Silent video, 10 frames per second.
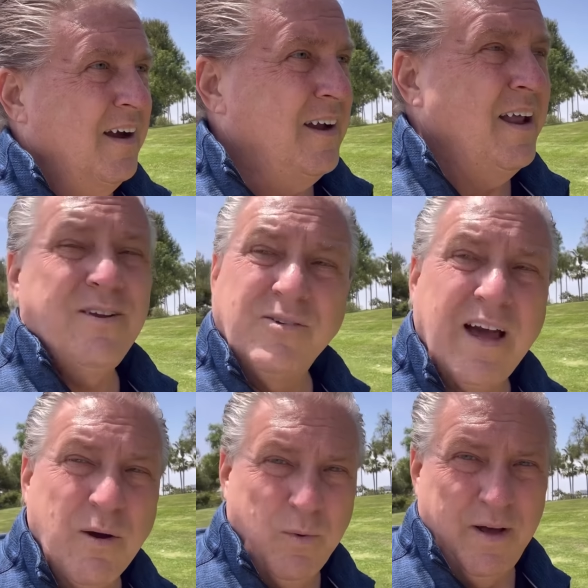God knows
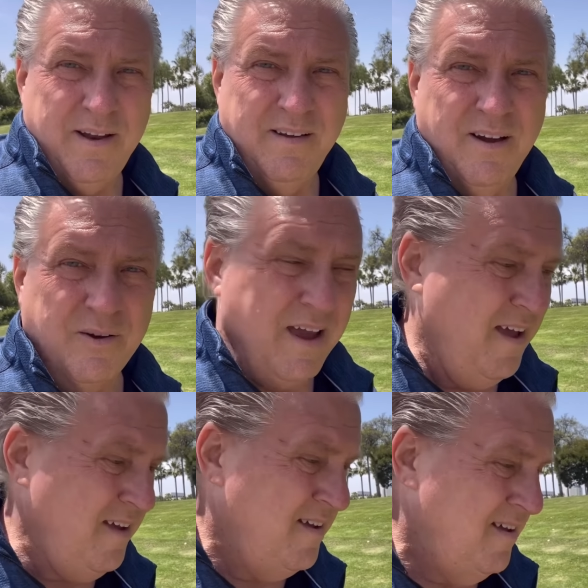I would,
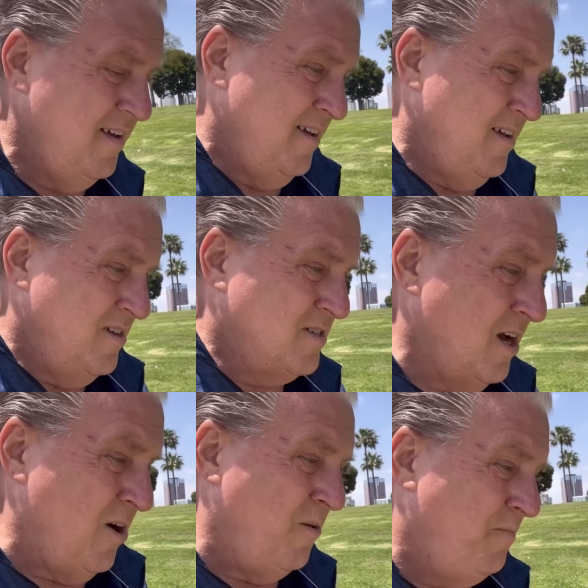okay?
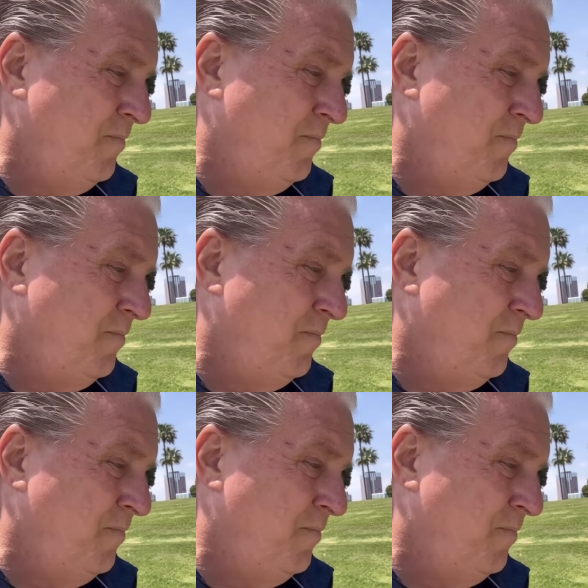So